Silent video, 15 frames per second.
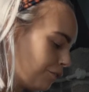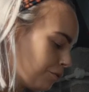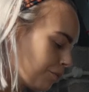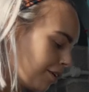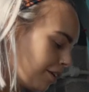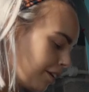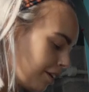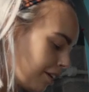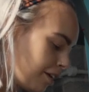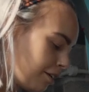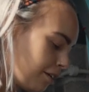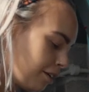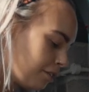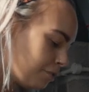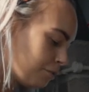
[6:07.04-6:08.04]
Normally I go
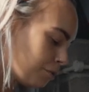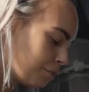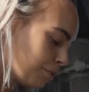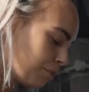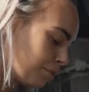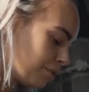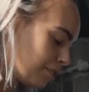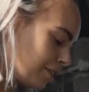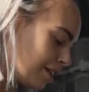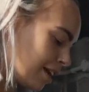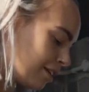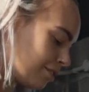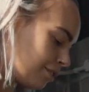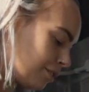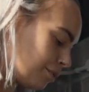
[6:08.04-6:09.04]
overboard and
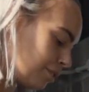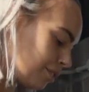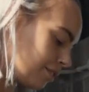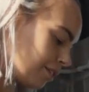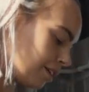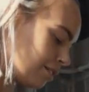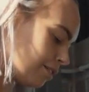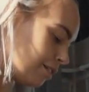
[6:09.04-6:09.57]
add salt at the same